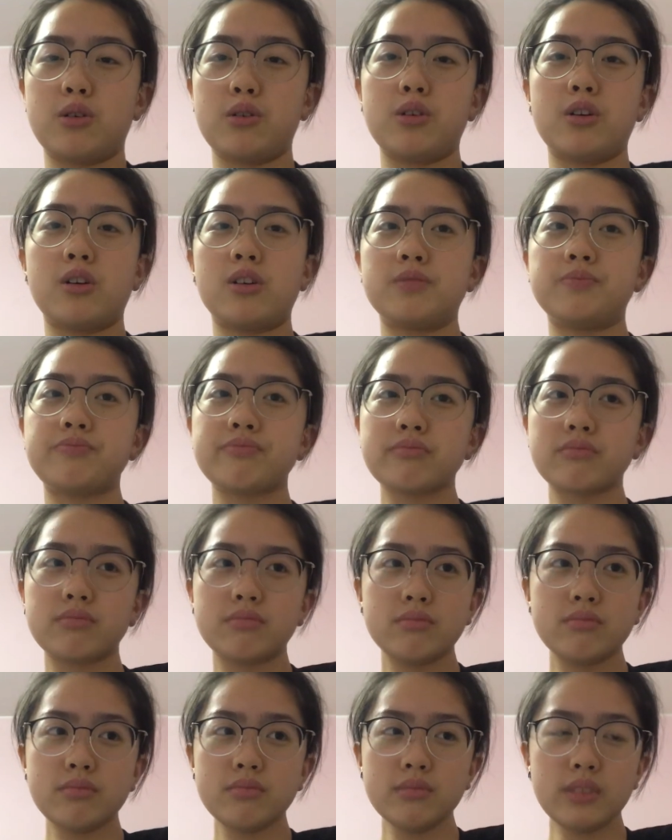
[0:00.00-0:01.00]

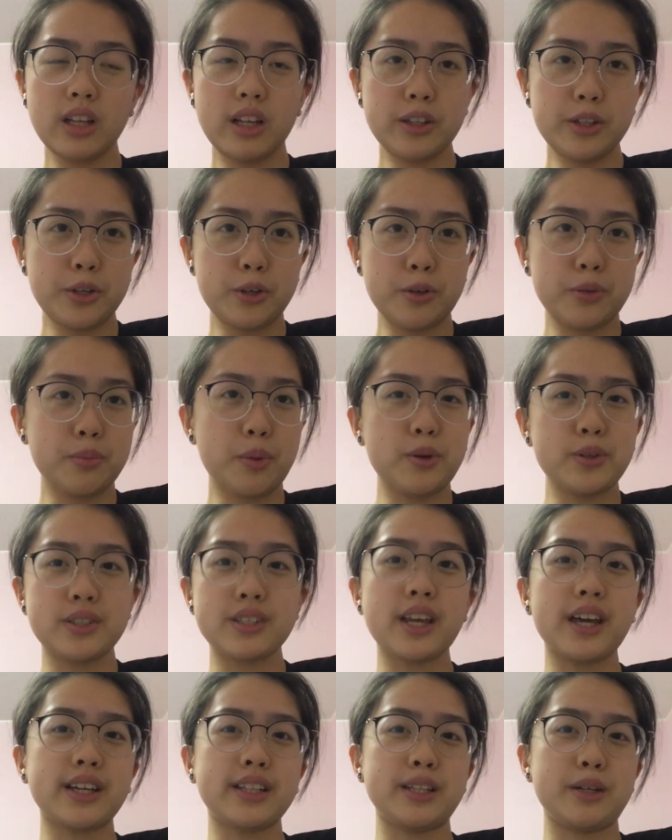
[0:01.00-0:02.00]
you most
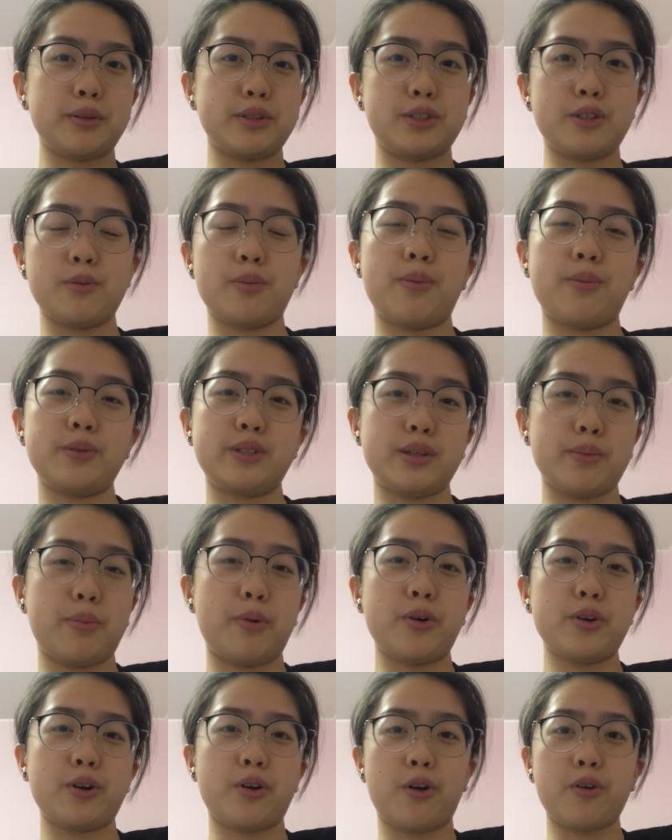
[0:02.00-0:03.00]
likely would
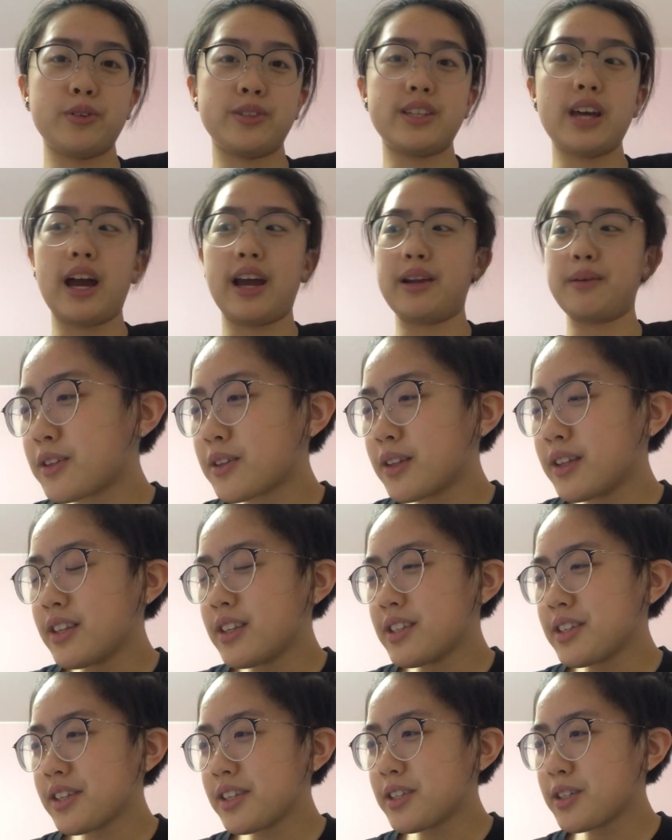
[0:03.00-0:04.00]
support your own side.
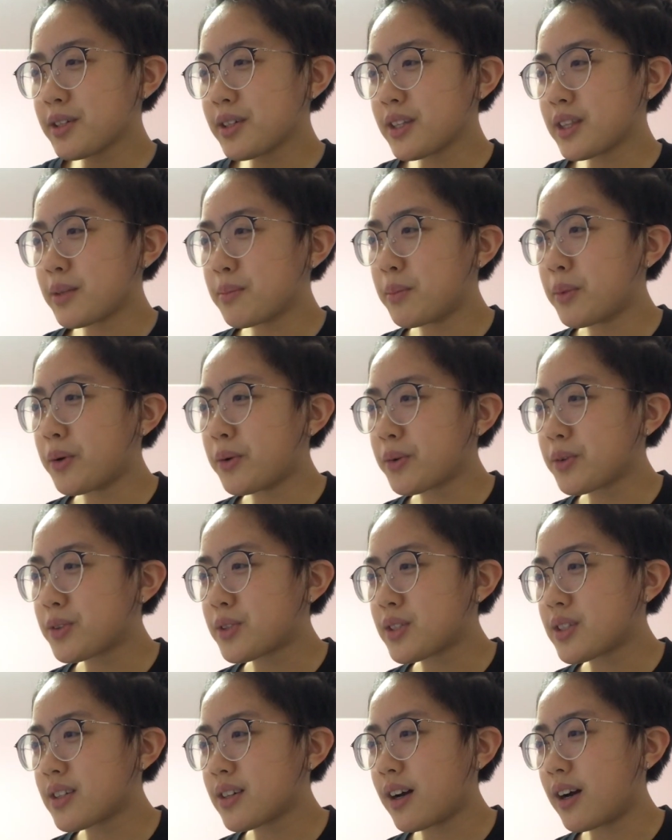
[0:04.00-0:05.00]
Let's look at the
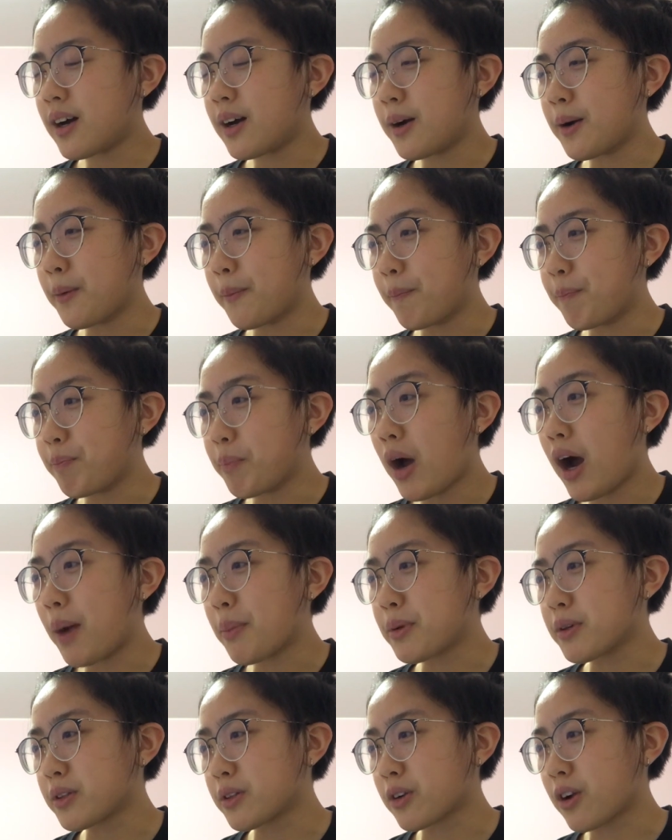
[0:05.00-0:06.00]
most
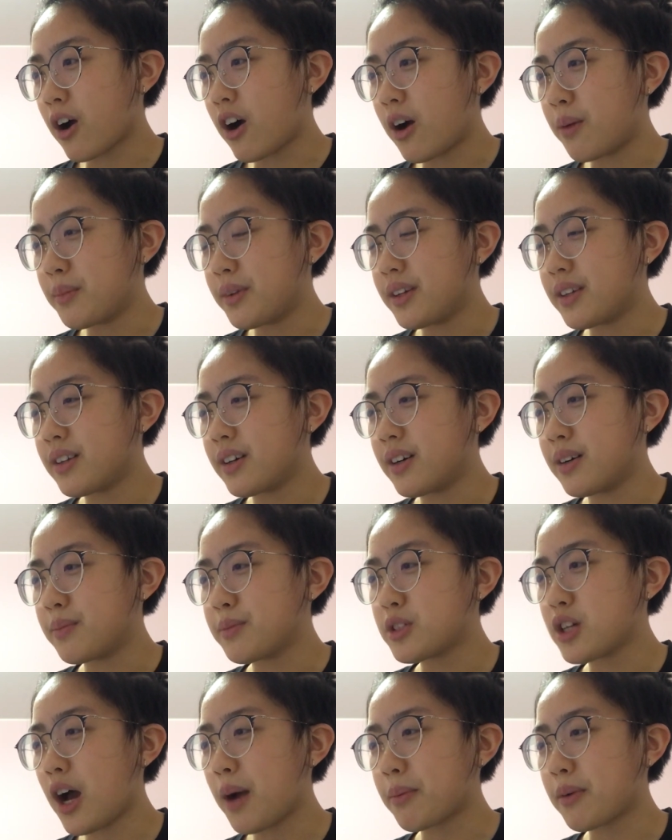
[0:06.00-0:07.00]
popular comment,
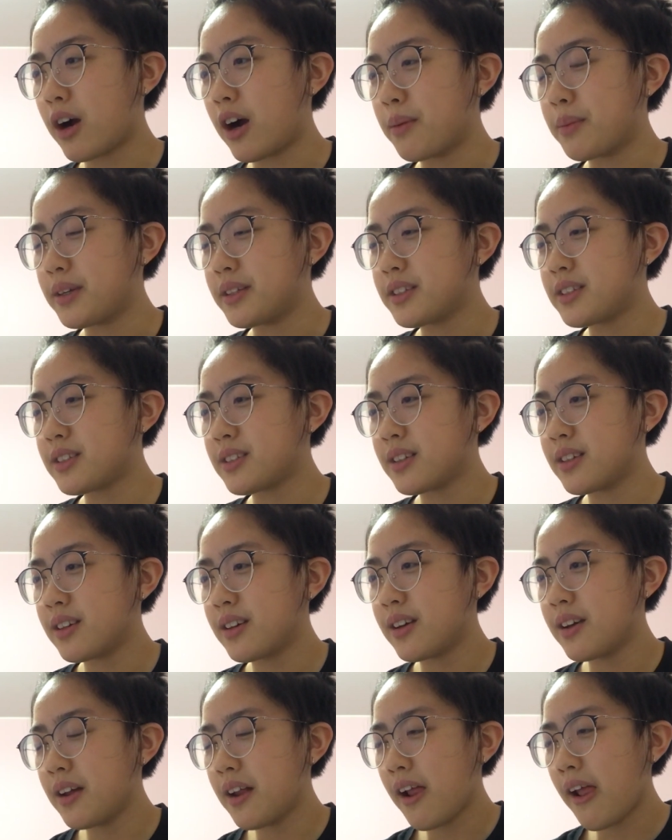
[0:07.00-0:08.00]
top comments.
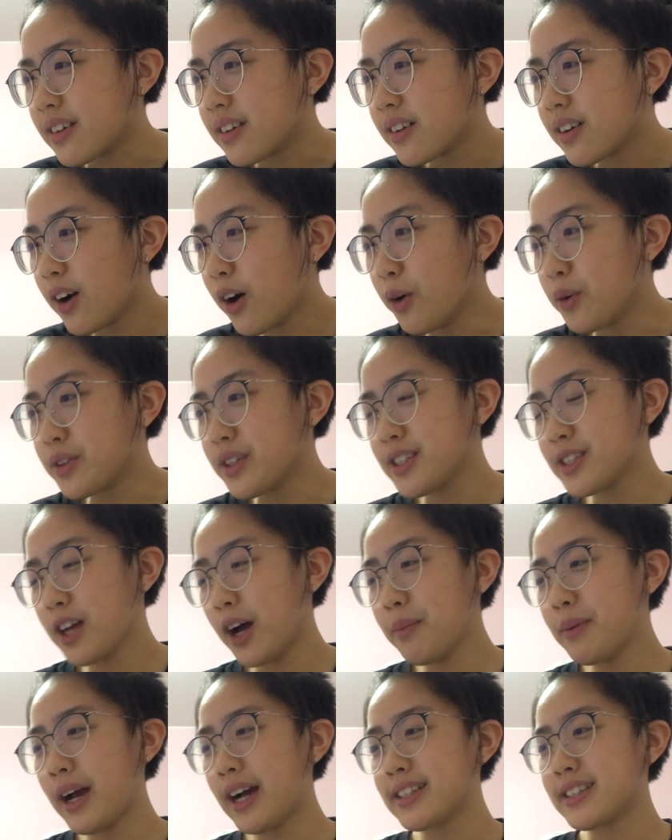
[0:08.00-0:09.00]
Oh, this
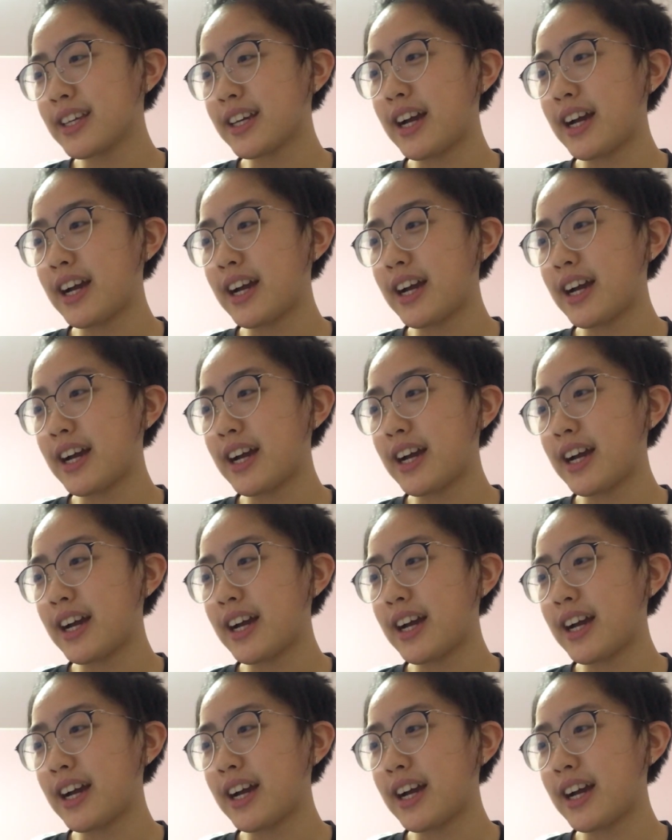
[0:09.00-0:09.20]
comment has like